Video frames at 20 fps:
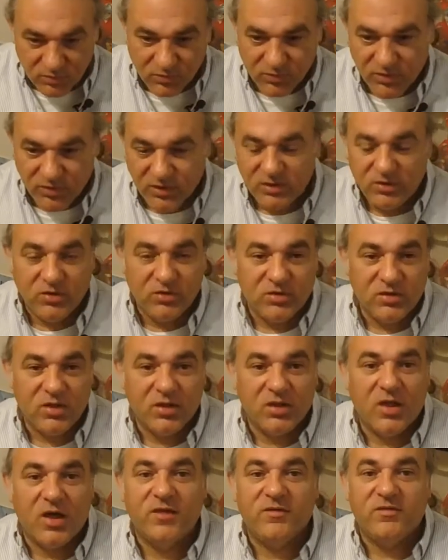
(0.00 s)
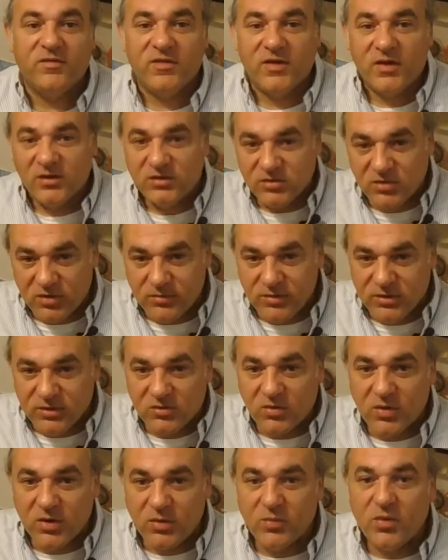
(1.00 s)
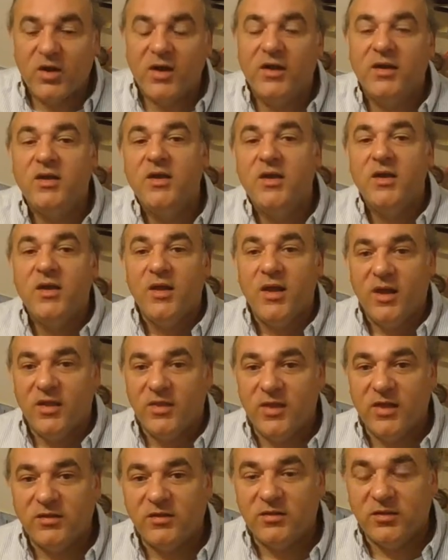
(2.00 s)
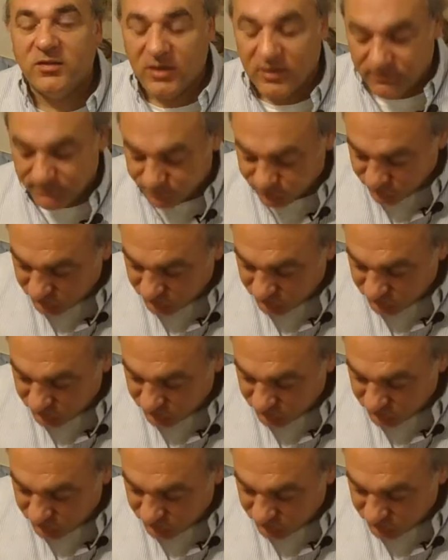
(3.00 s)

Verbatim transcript: Uh, you see a lot of uh, tournaments going wide, and that's the thing.